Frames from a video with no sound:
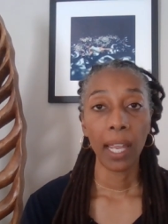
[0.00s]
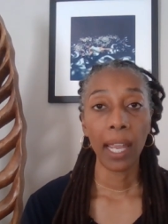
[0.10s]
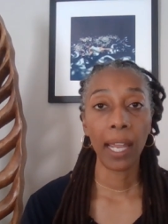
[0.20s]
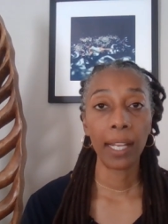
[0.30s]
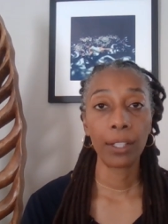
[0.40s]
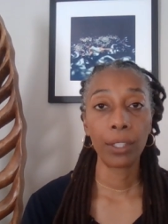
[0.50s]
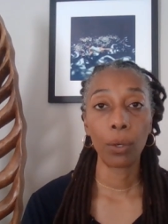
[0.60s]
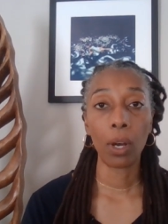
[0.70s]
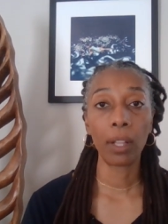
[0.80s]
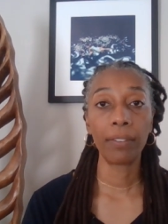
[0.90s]
And
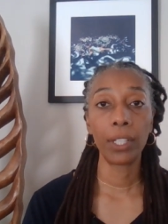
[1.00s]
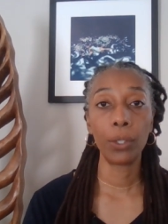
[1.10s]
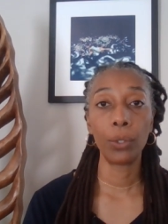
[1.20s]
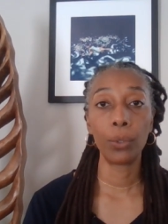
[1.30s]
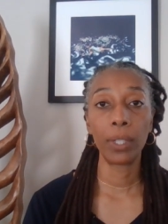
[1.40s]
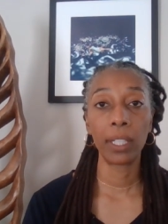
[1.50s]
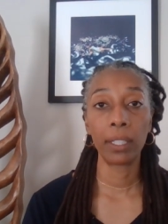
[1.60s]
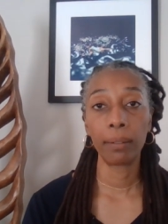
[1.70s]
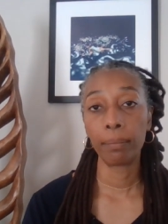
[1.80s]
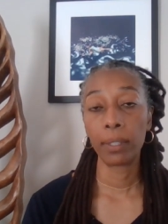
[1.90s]
so all of you can
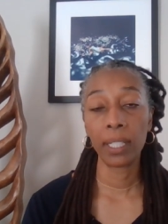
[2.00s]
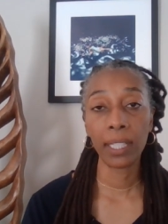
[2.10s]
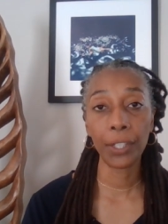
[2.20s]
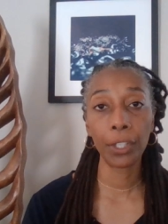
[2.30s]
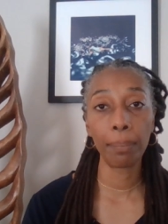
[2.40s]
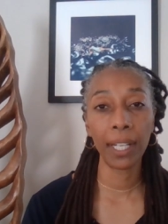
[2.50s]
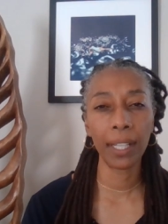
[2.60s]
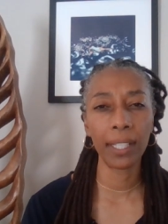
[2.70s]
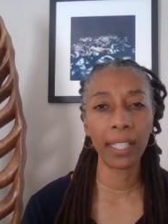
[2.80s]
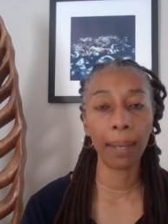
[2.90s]
essentially be
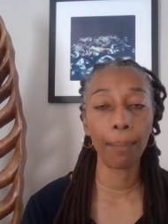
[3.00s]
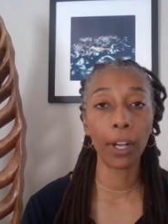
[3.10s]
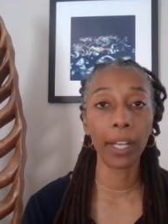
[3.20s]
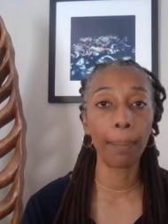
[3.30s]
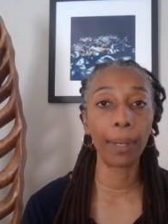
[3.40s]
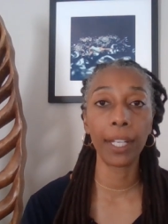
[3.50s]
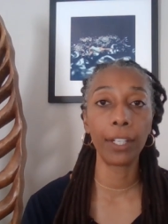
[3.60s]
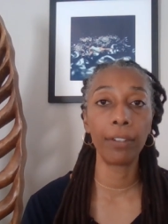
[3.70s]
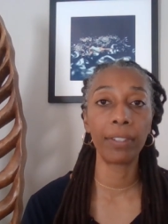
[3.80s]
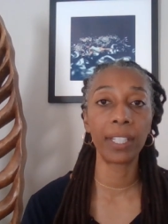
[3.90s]
in the same market, but
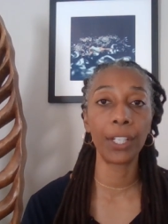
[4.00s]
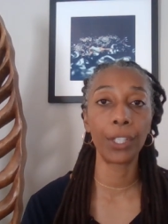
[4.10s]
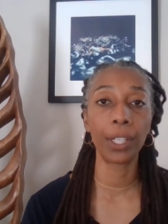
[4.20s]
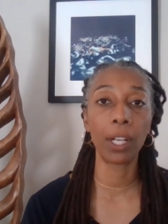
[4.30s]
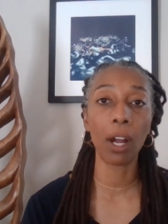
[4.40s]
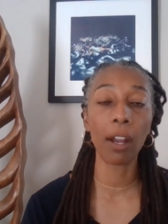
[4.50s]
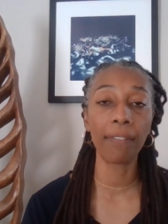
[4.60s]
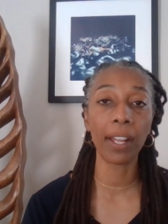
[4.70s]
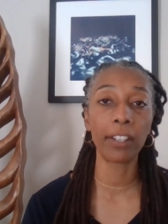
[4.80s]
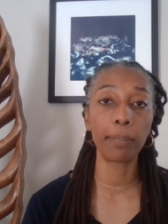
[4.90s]
you've essentially
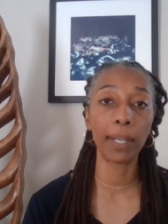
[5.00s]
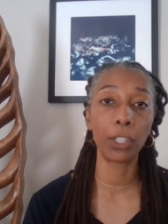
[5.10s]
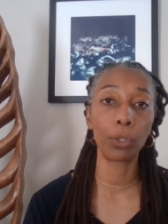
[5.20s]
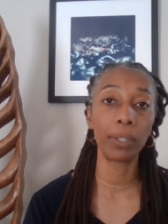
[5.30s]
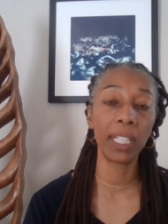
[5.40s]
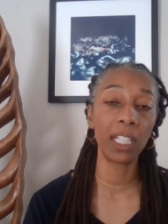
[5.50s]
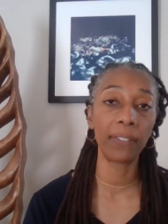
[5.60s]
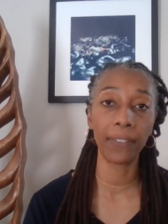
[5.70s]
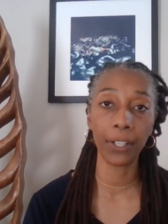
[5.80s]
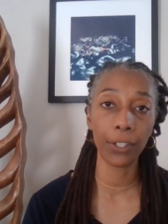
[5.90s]
carved out a special niche
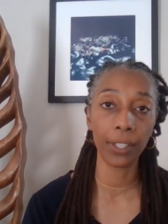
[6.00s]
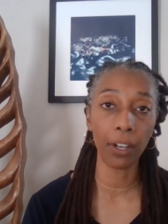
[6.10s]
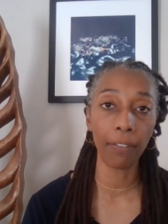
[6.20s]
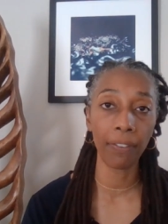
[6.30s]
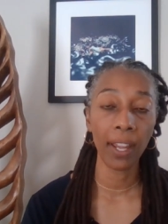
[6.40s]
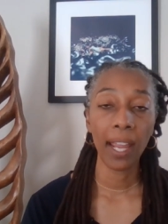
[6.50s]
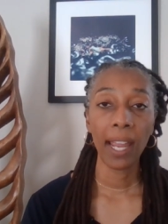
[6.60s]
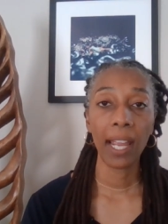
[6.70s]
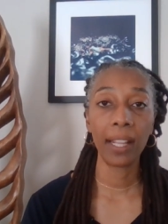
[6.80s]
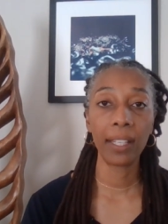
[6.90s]
for yourself,
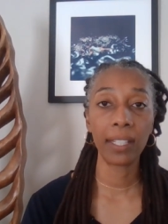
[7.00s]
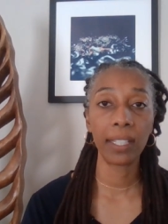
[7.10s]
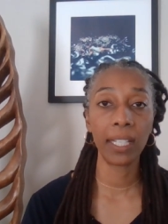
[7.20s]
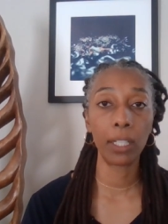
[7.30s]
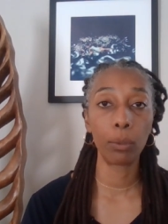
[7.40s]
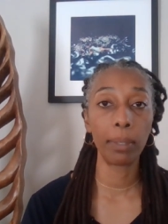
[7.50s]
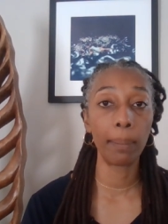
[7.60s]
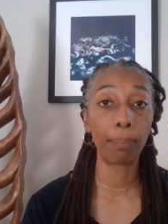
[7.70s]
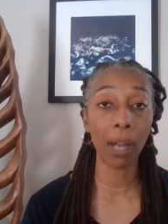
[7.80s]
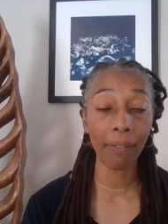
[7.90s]
and this niche will be
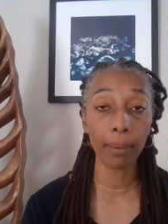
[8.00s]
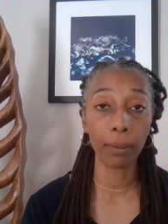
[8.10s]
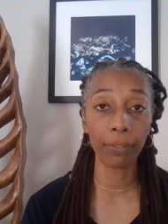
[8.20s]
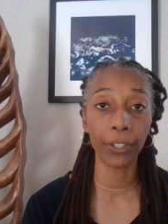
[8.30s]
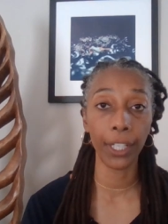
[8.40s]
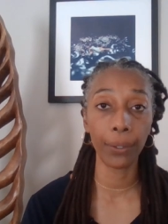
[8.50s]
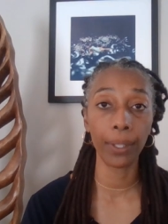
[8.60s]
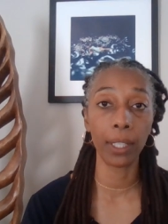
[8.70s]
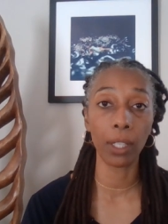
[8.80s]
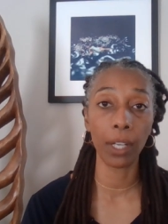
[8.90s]
profitable for you
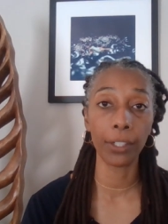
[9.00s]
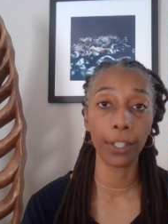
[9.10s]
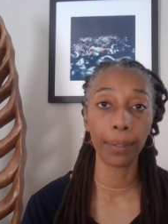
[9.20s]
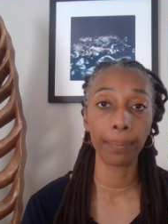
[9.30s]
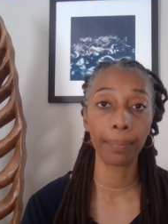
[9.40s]
in the long term.